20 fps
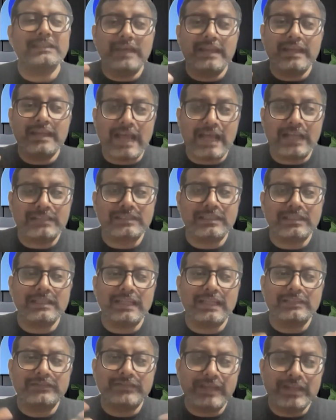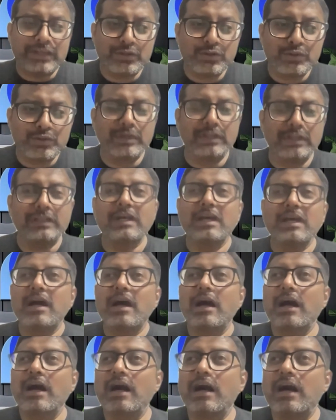that's very natural, that's very
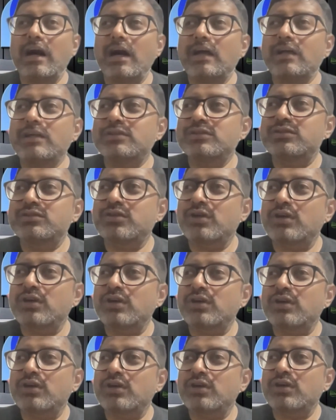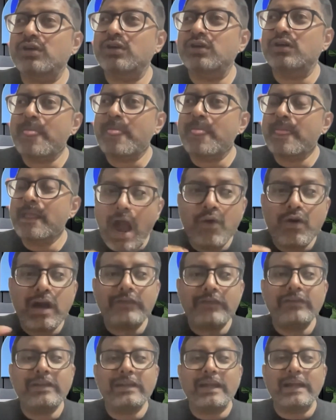human. So
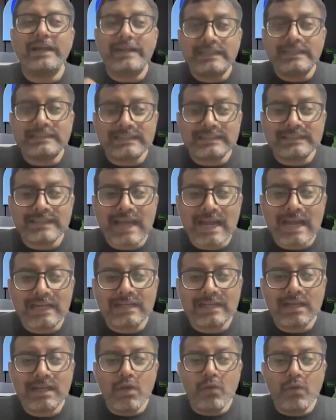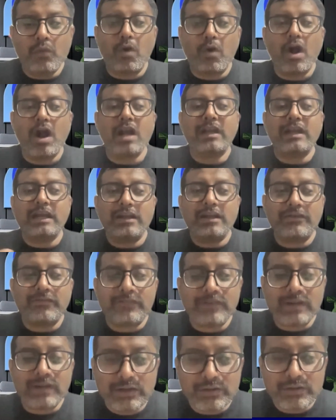how are we addressing that? What
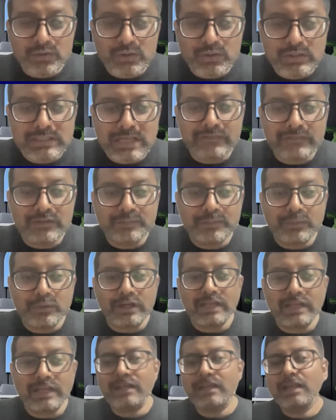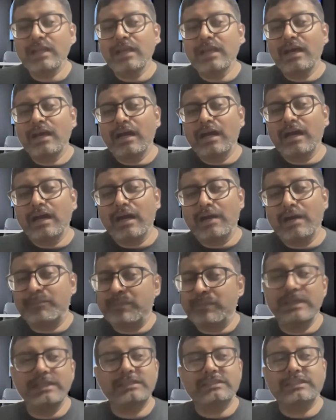kind of controls have we put in?
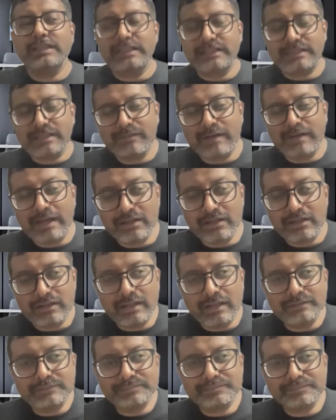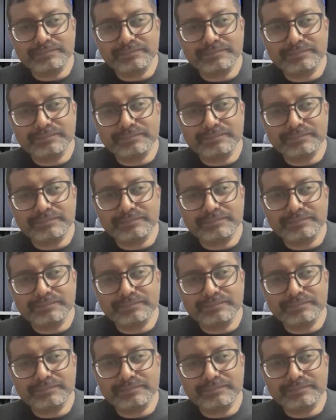Please share some light on that.